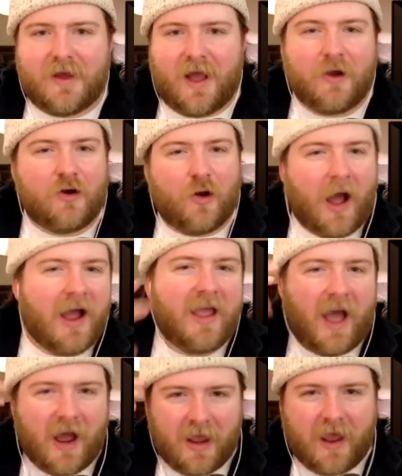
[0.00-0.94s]
I don't know.
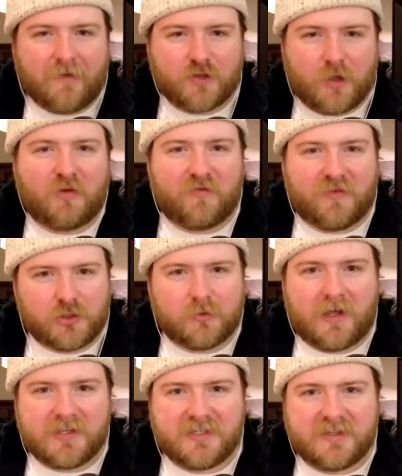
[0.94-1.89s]
I have trouble
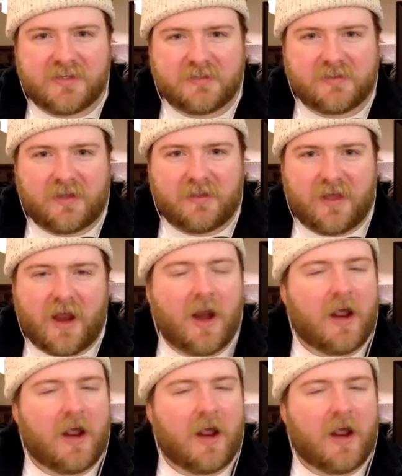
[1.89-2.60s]
visualizing things like that.